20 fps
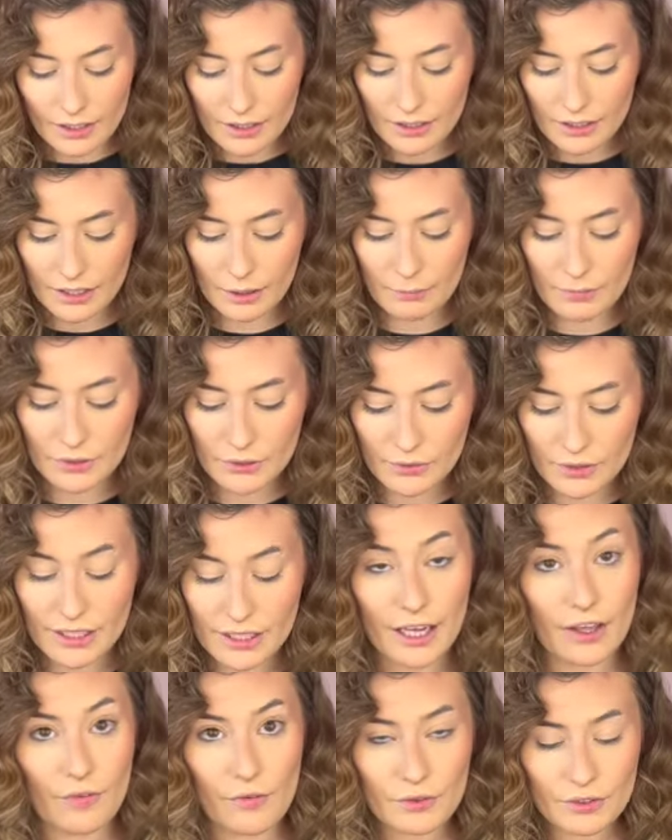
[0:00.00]
Let me do the
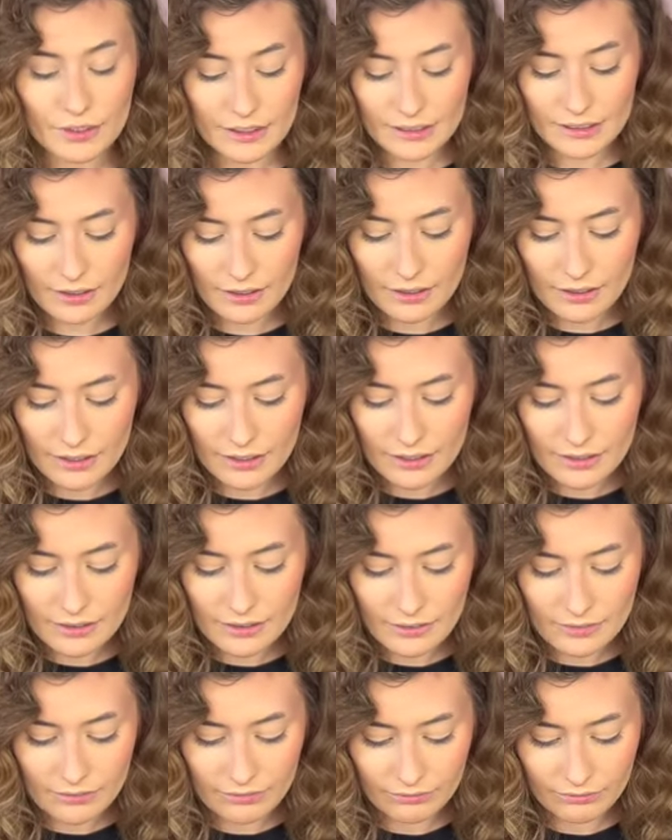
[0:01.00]
other side.
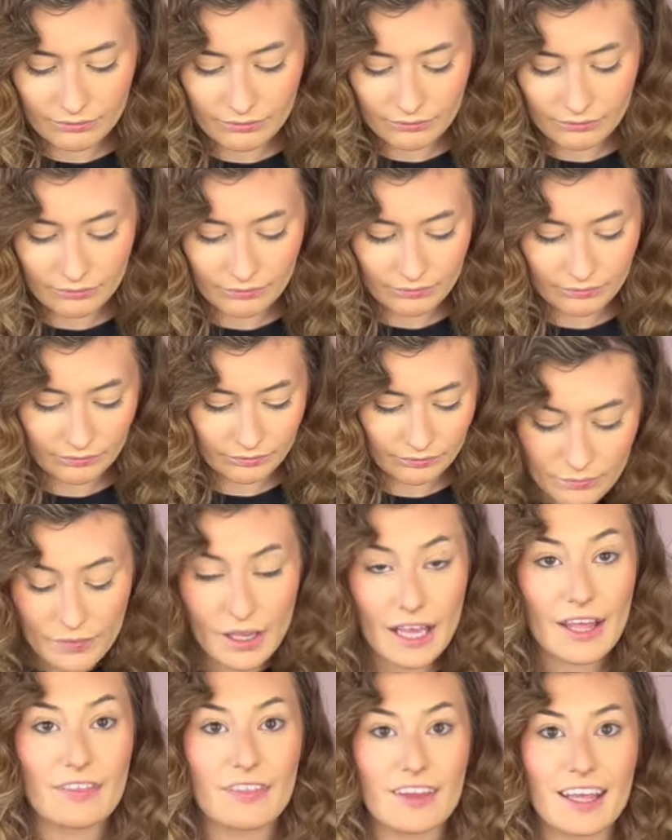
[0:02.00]

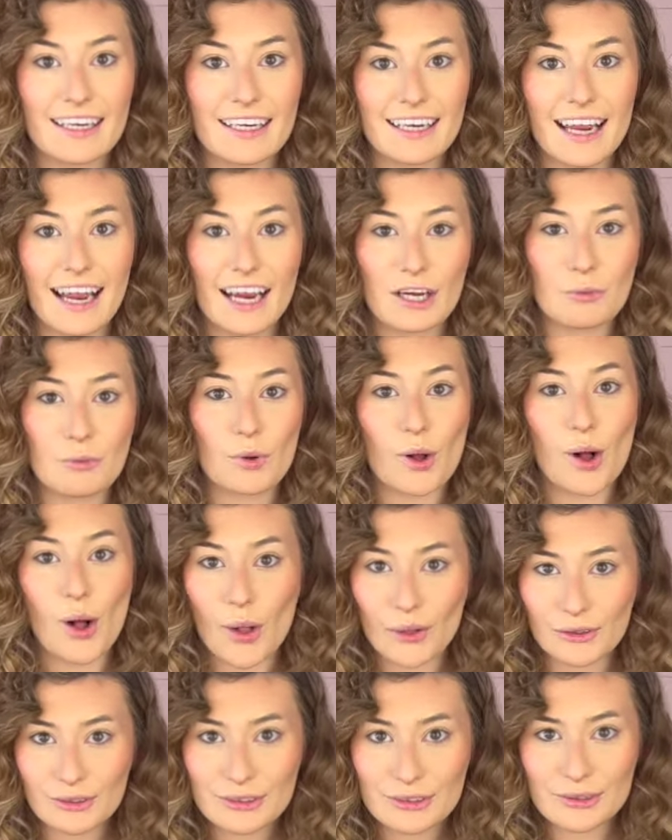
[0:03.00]
And then I will
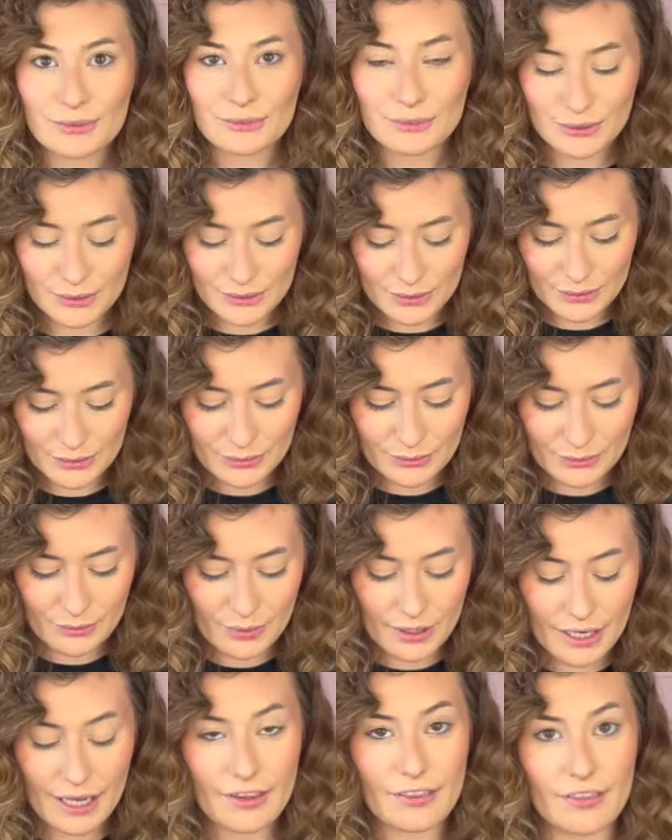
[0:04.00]
also do
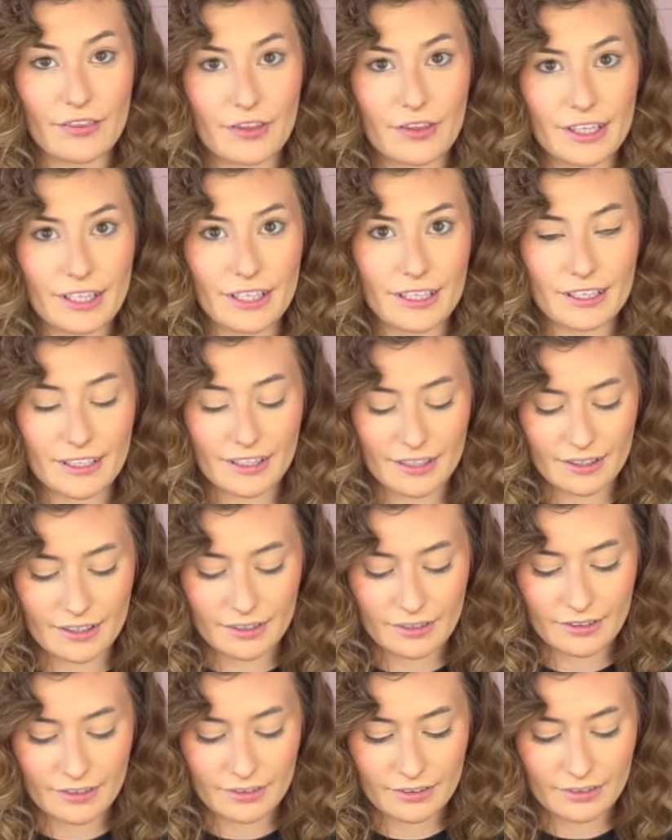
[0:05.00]
the
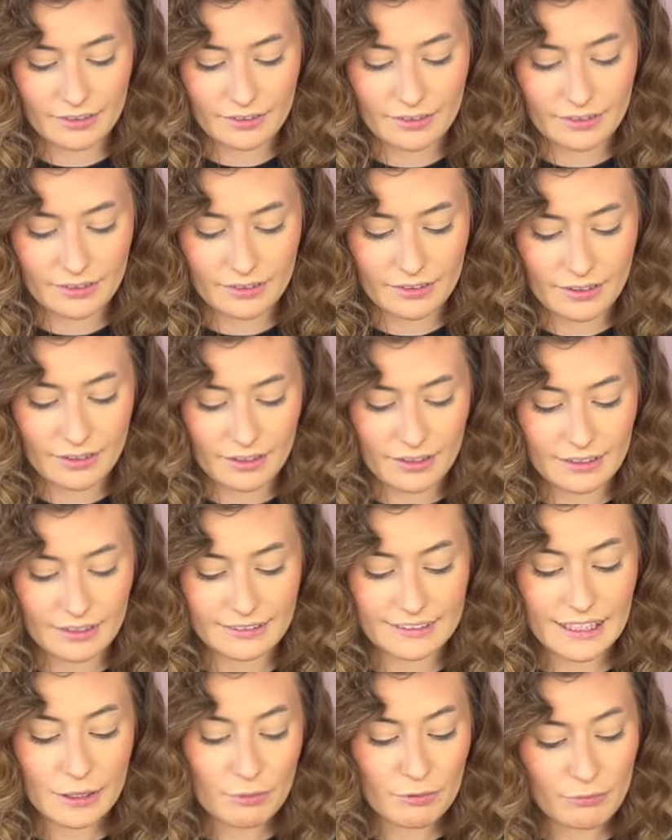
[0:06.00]

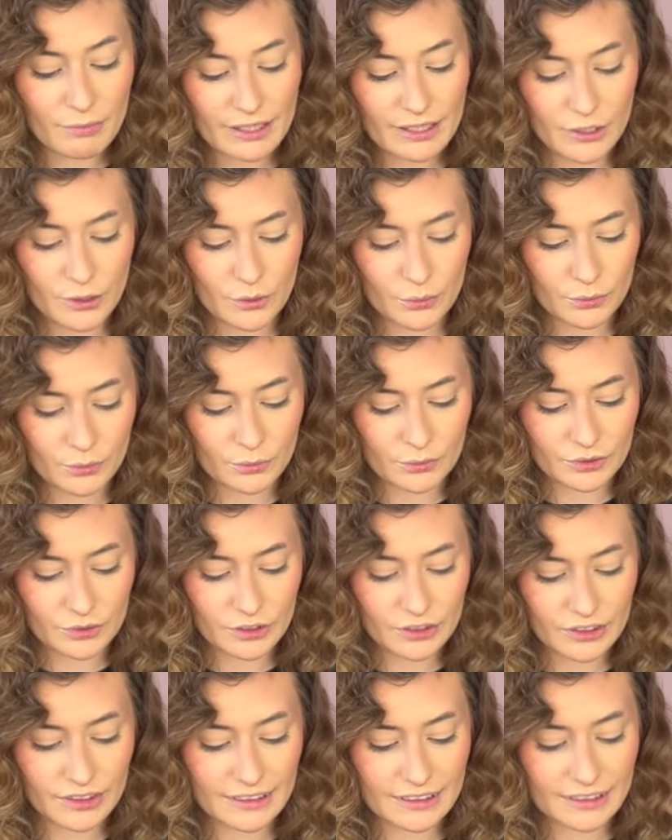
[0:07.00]
tip of my nose,
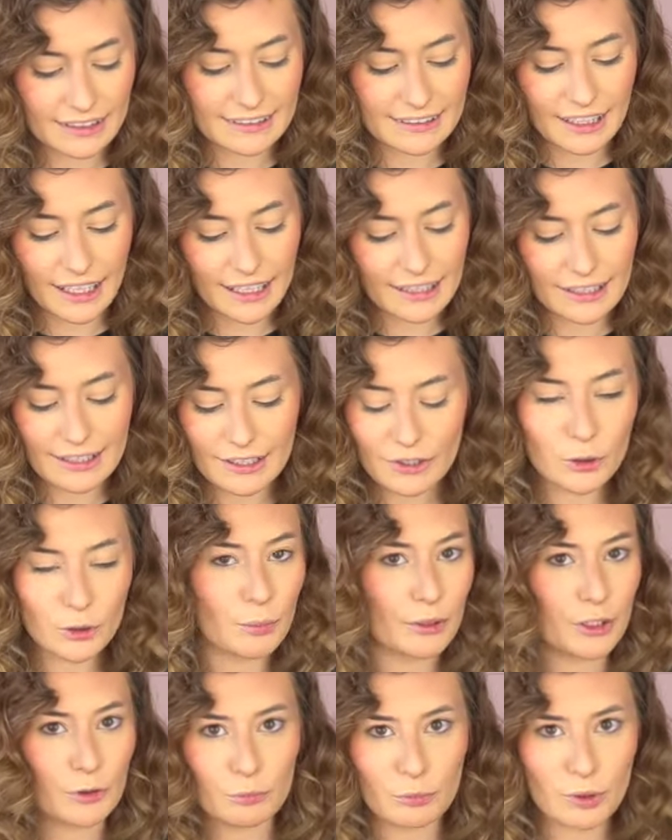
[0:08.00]
just a tiny little
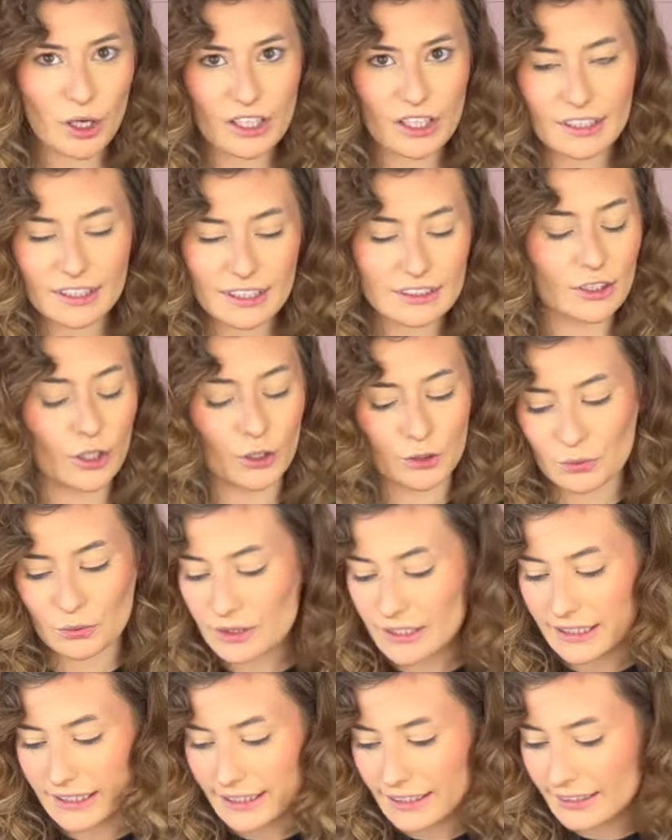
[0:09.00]
bit of product, that's all you
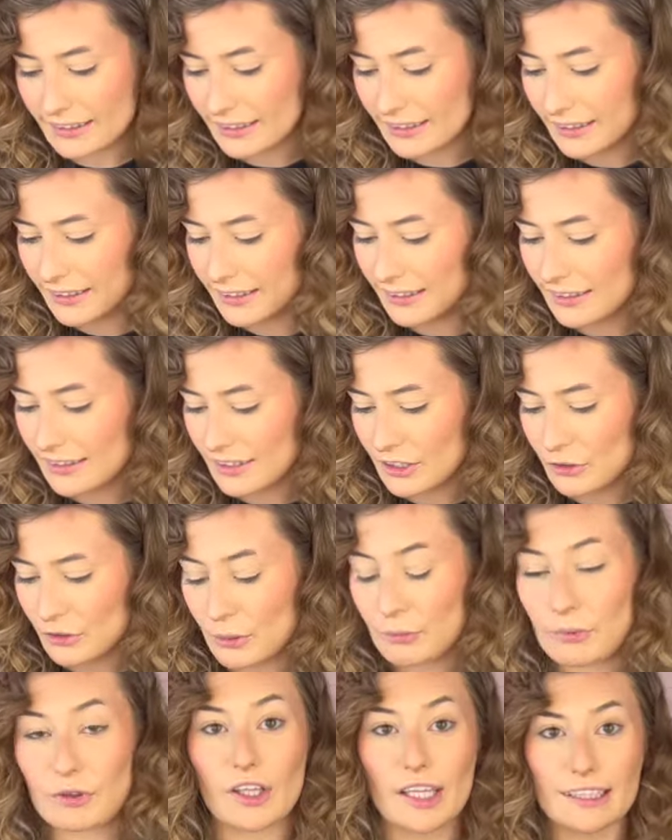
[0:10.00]
need.
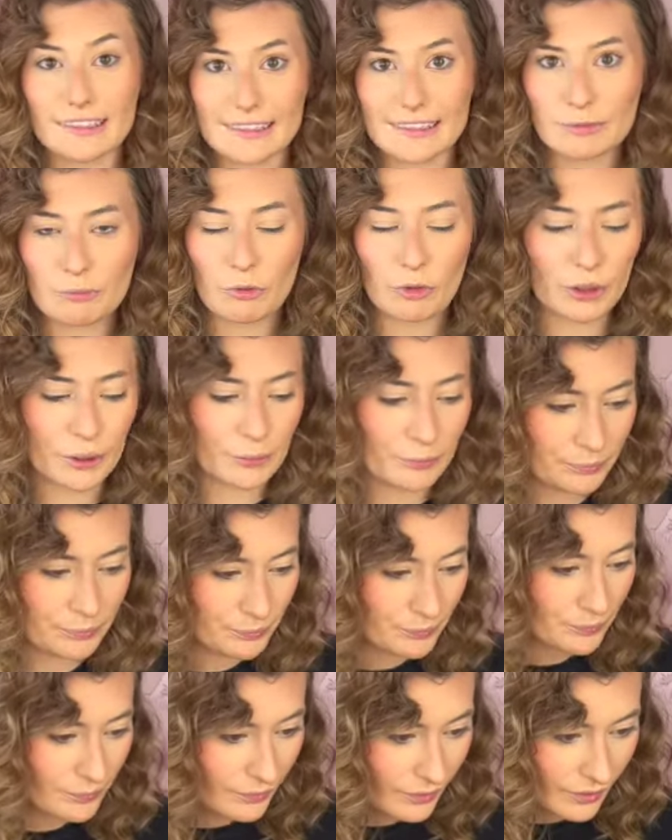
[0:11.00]
Remember, less is more.
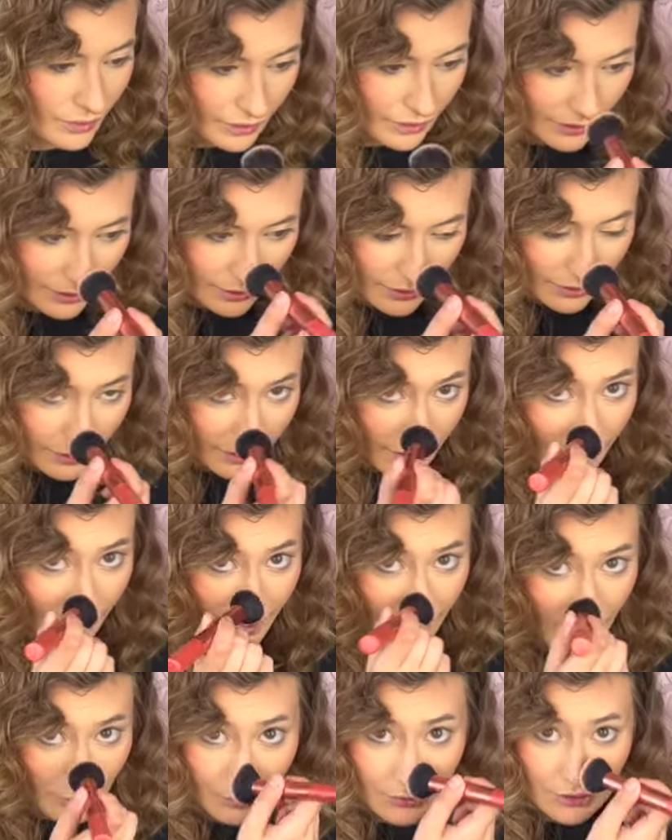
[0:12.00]
And
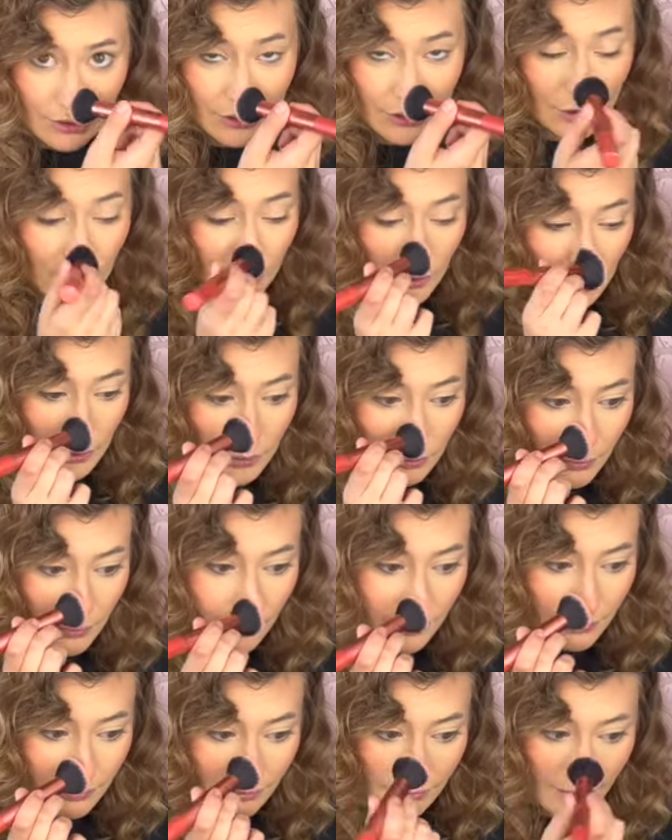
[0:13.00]
I will just do
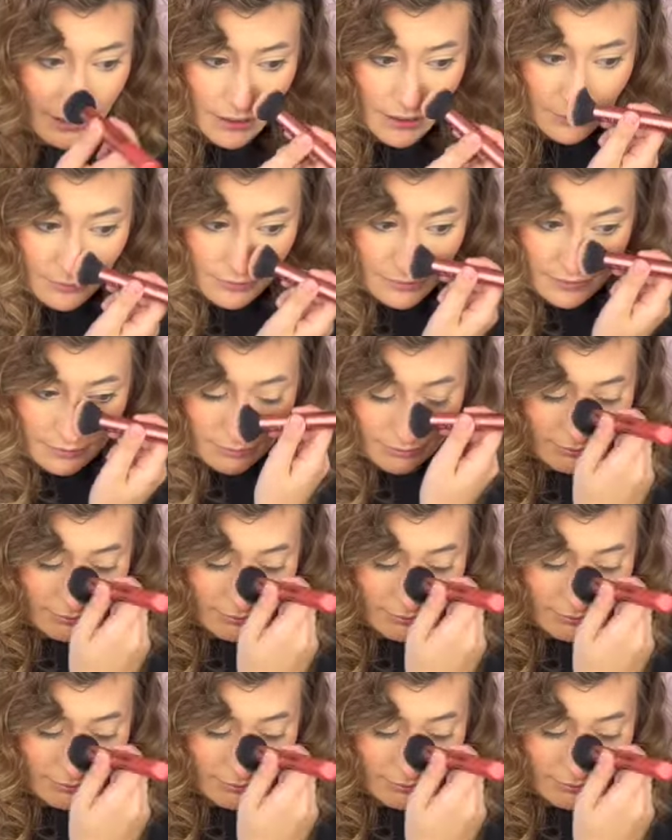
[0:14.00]
my nose.